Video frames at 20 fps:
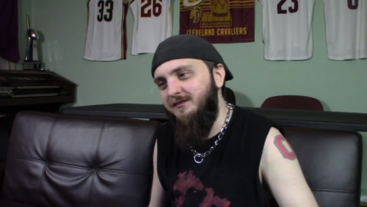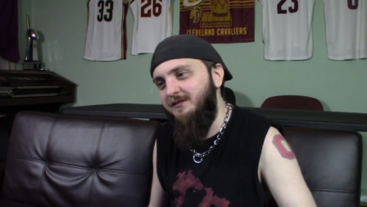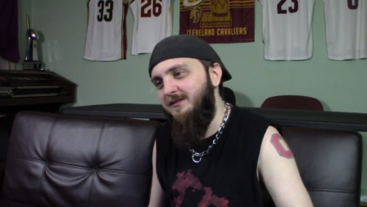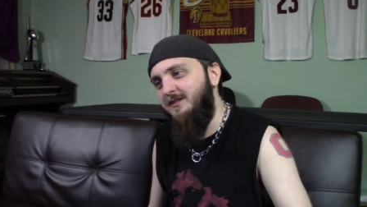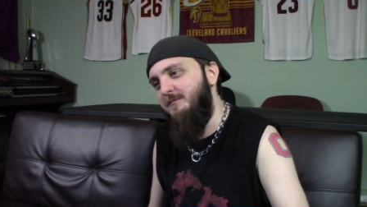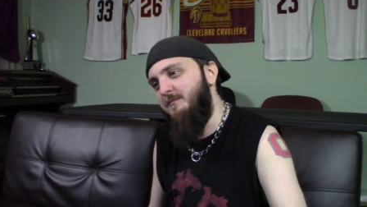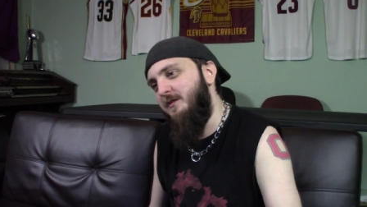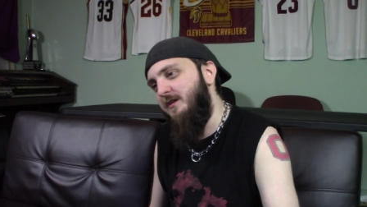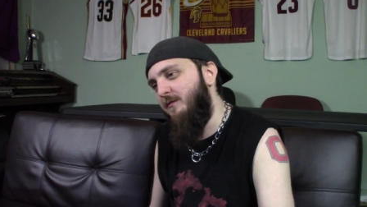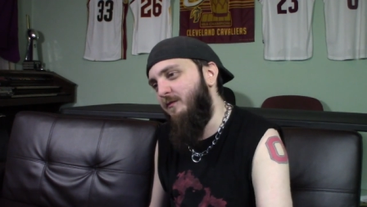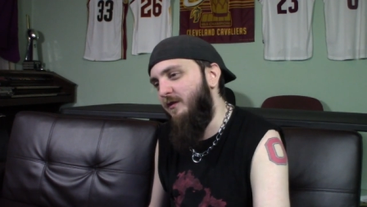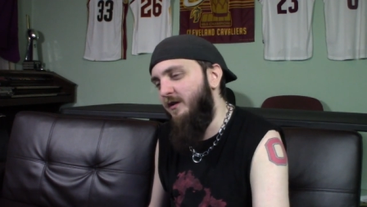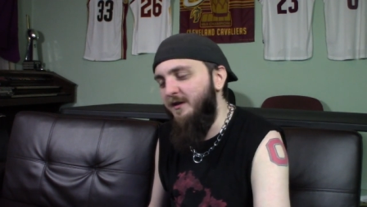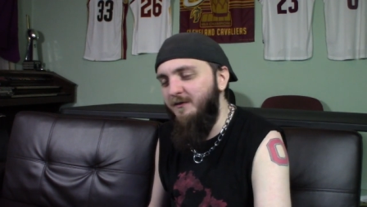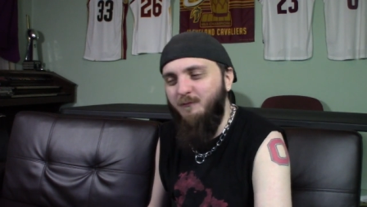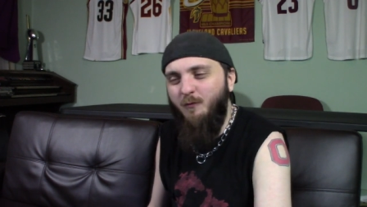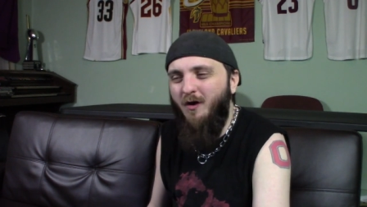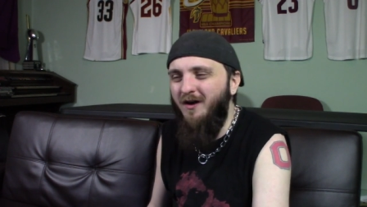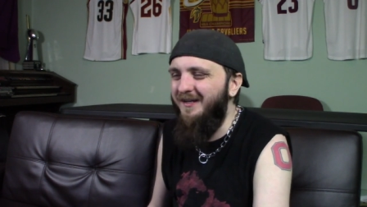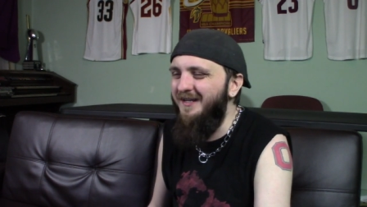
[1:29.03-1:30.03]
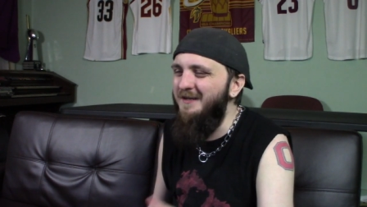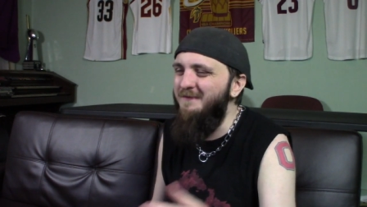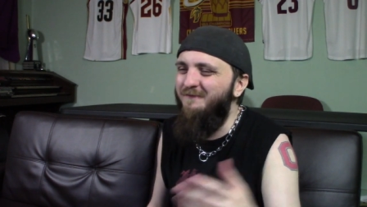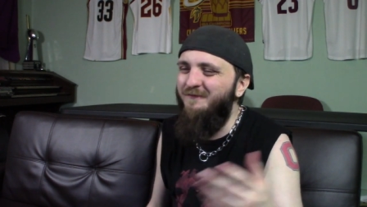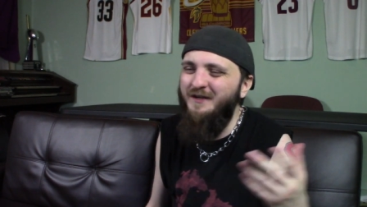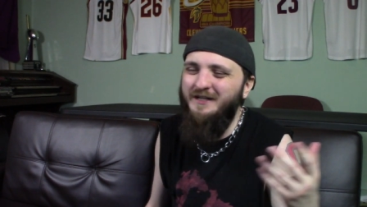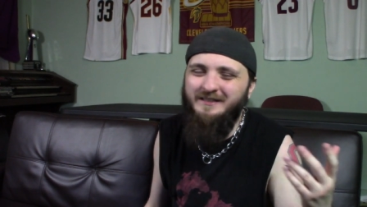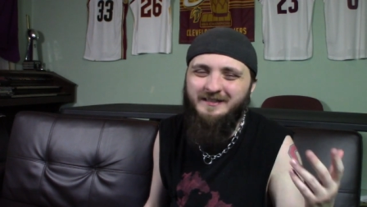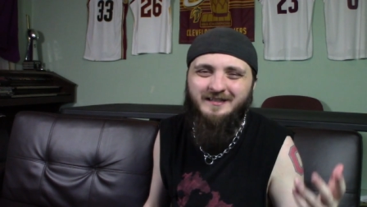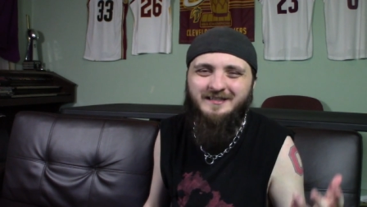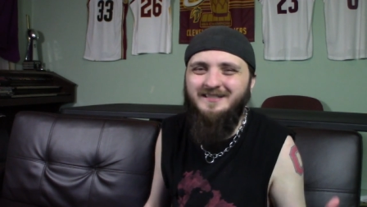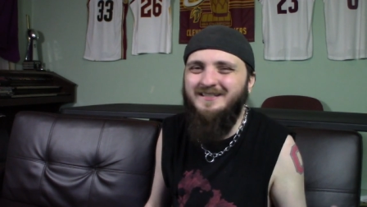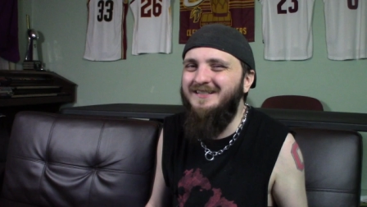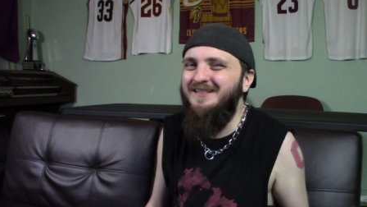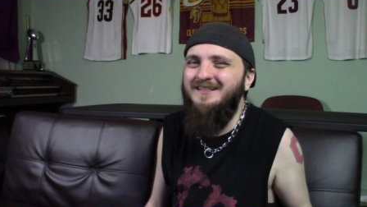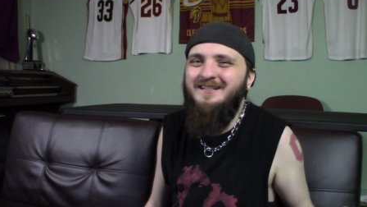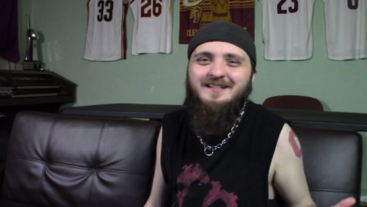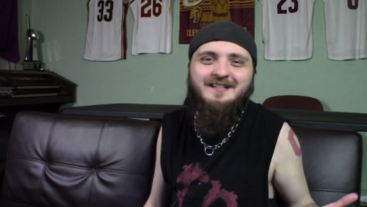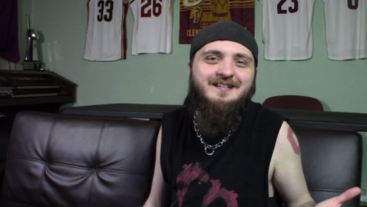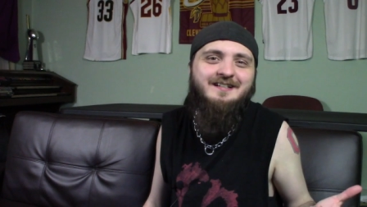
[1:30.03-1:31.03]
Come on, and Joaquin
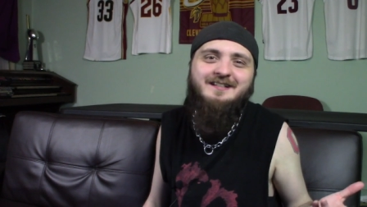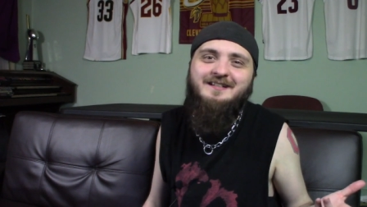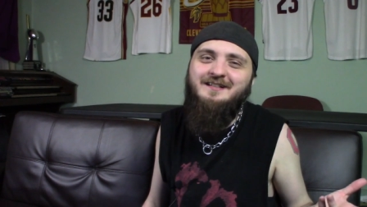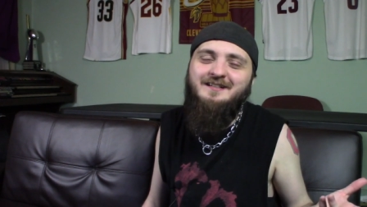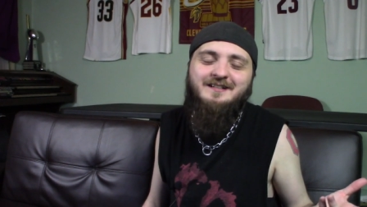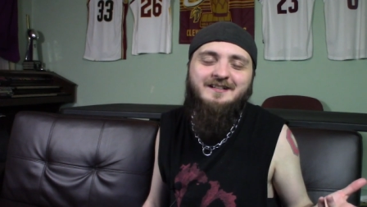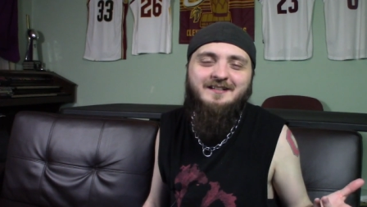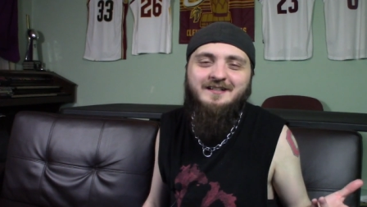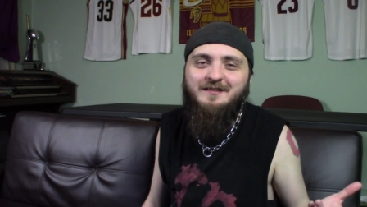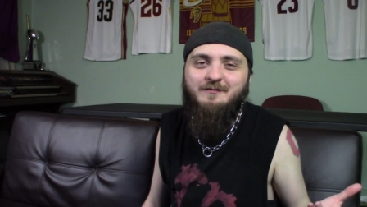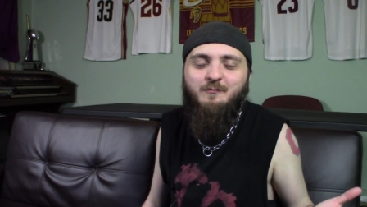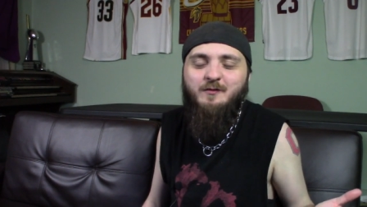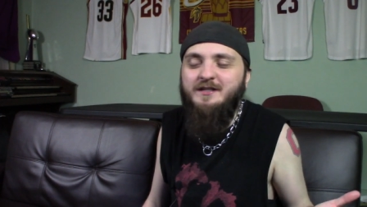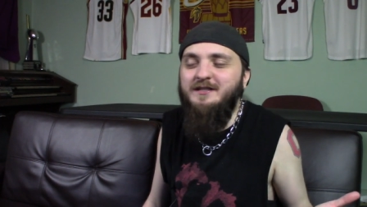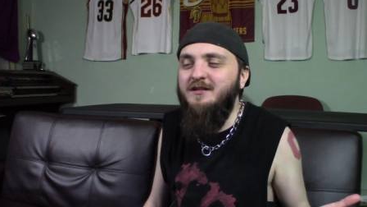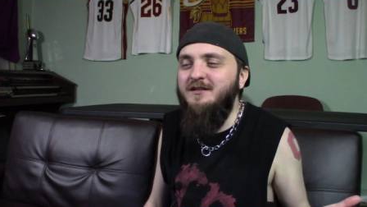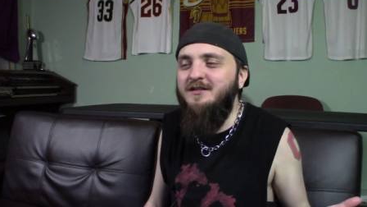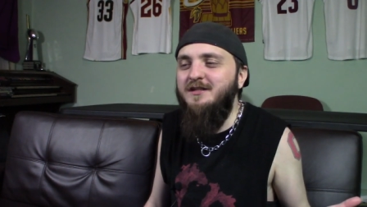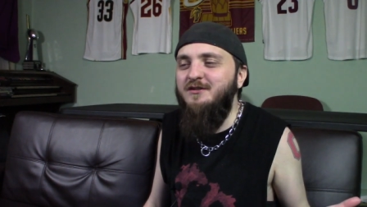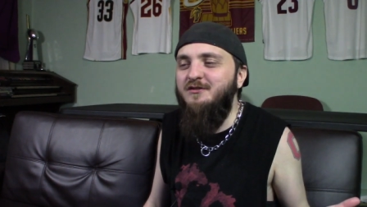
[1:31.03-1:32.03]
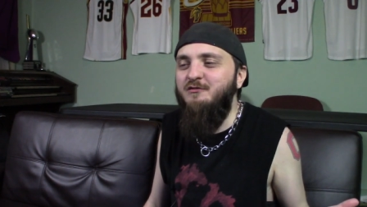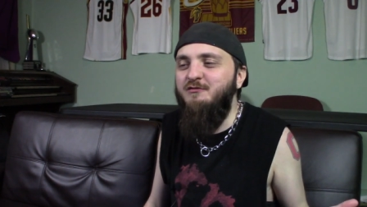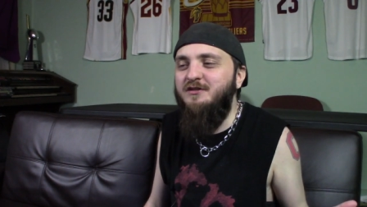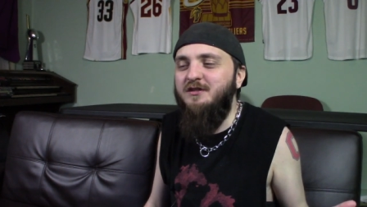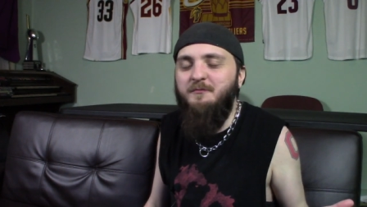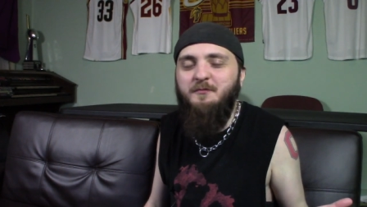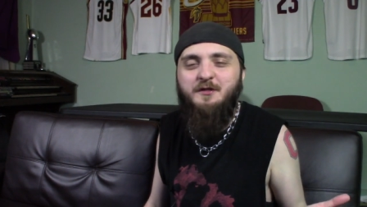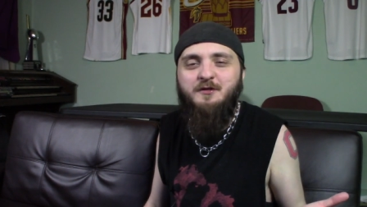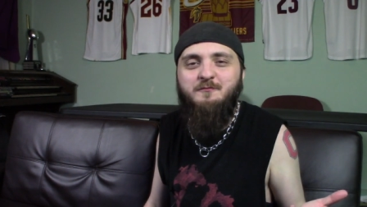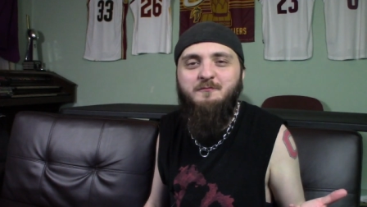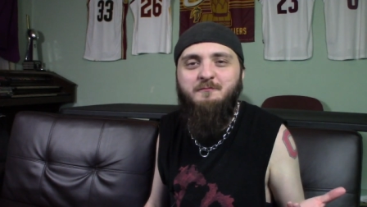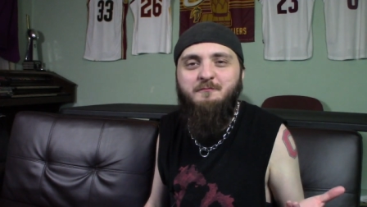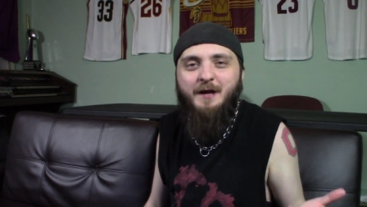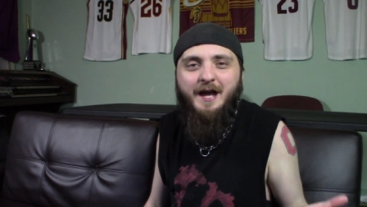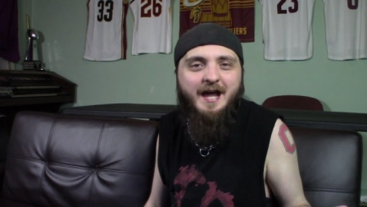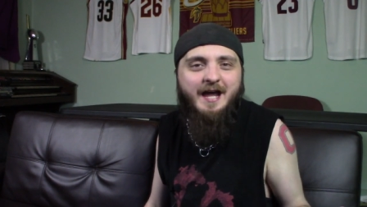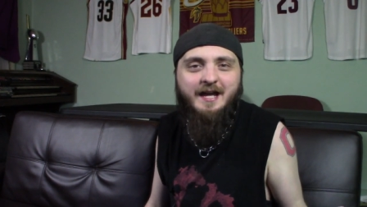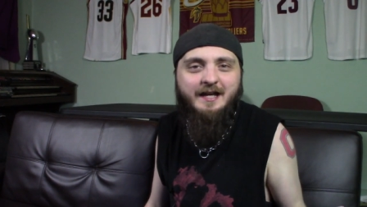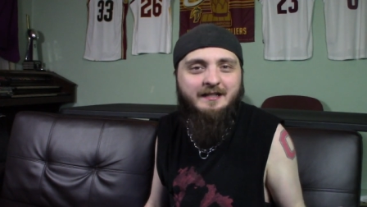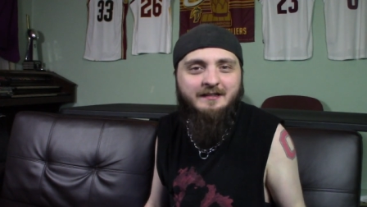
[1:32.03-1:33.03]
Phoenix. When does he do something
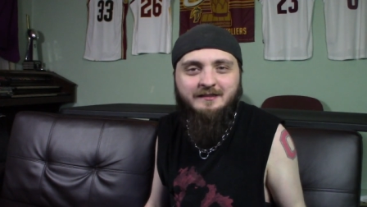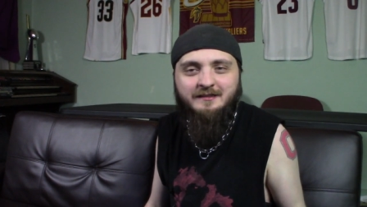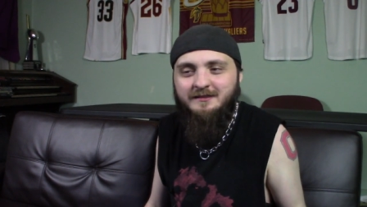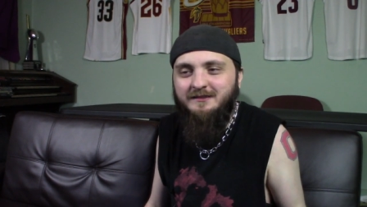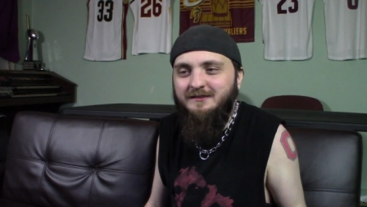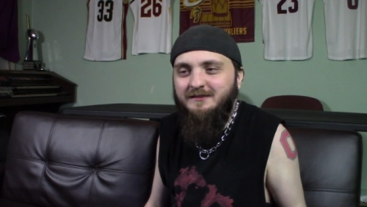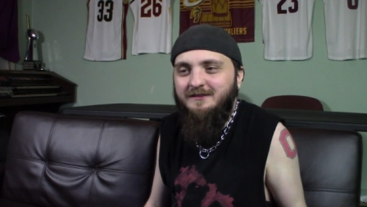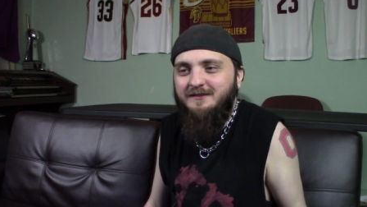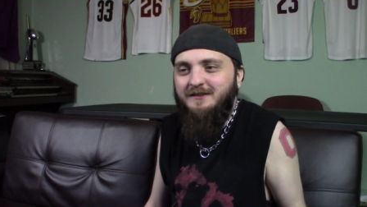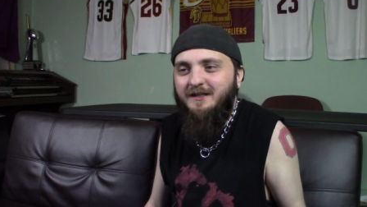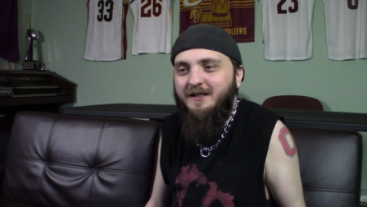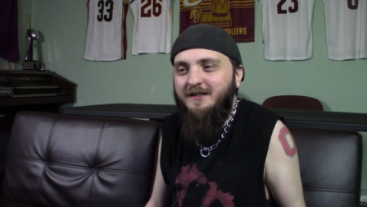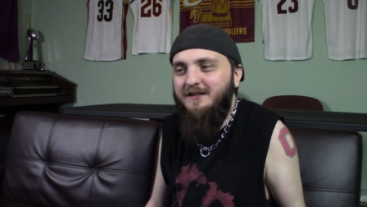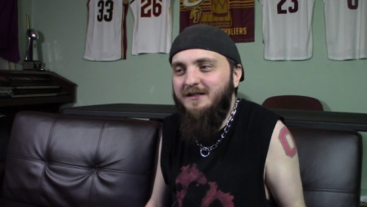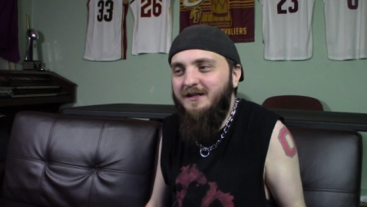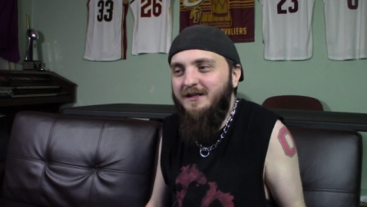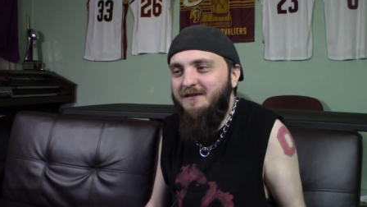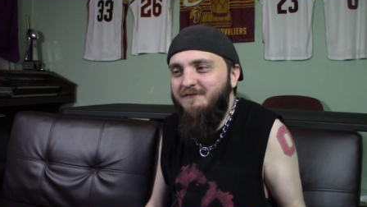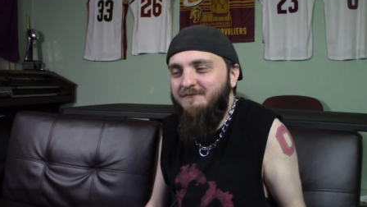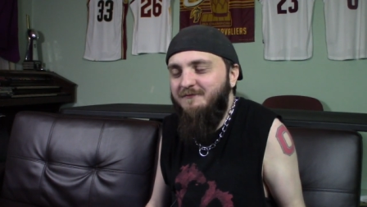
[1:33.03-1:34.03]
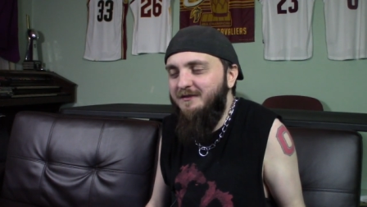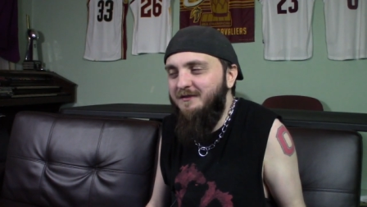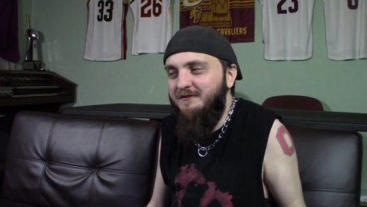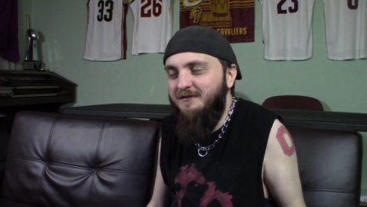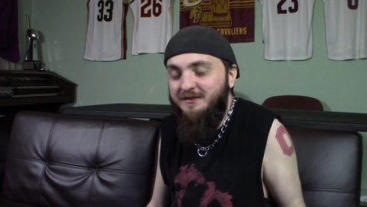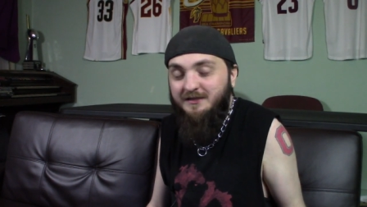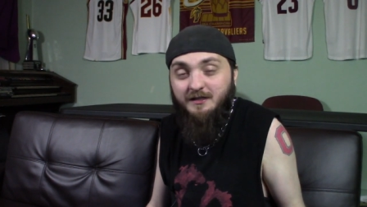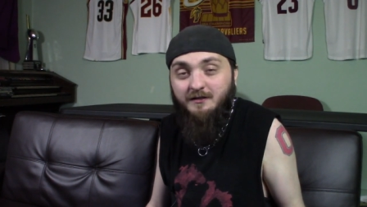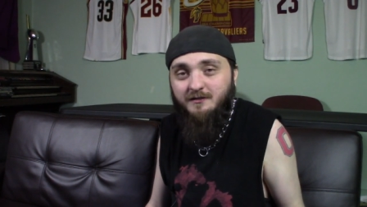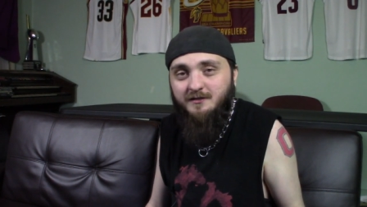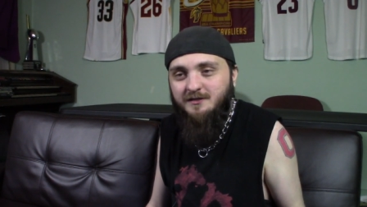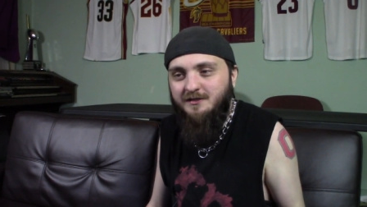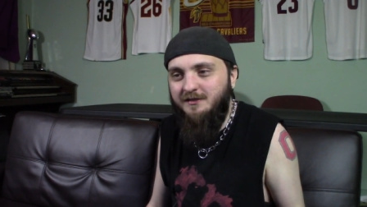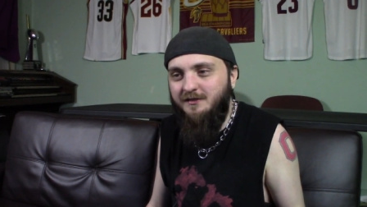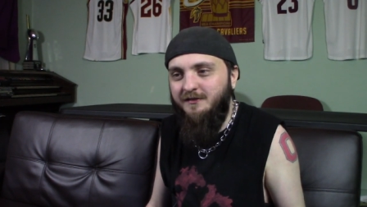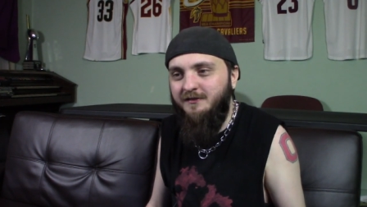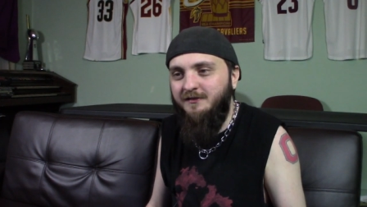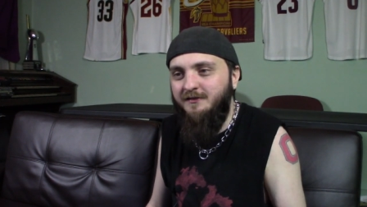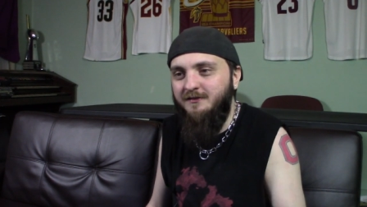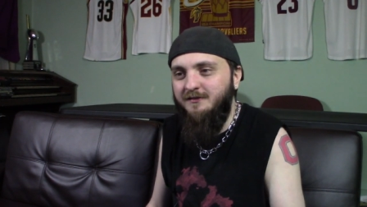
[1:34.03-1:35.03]
bad? Like it, eh,
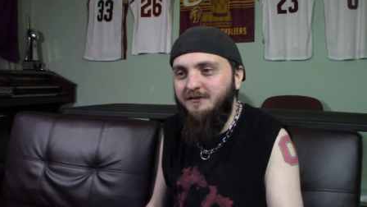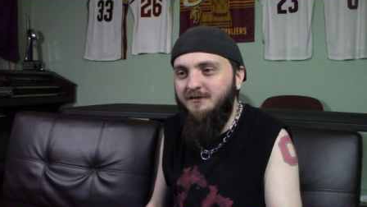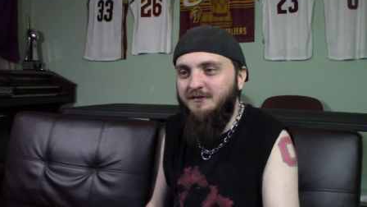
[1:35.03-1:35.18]
seriously.